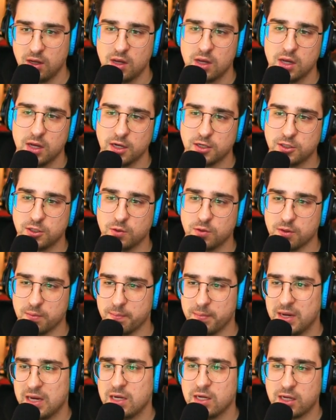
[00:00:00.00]
It showed the
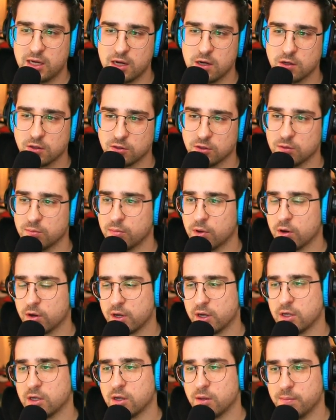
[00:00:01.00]
main character
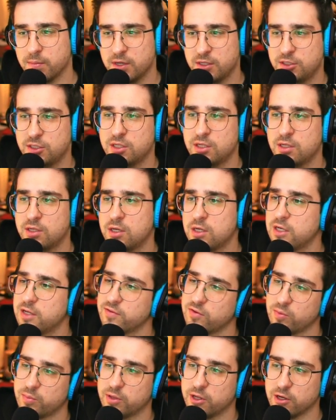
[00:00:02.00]
embarking on a mission,
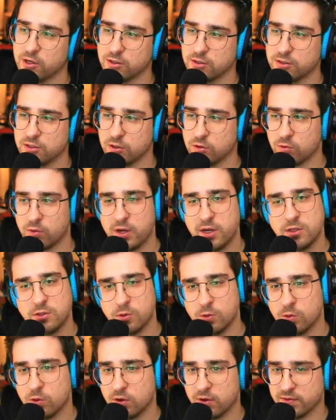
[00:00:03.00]
giving players a grand
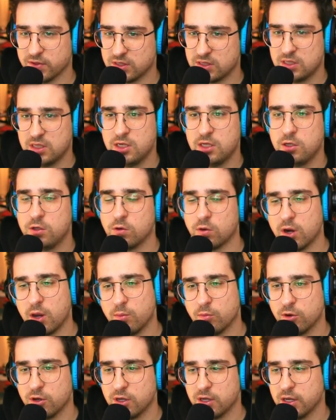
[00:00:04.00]
tour of a seedy,
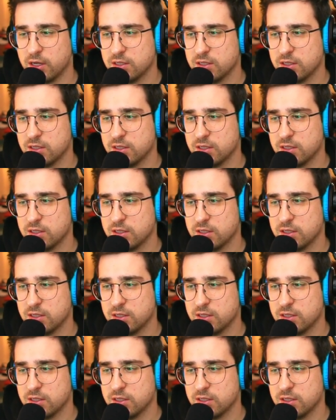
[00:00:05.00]
crime-ridden night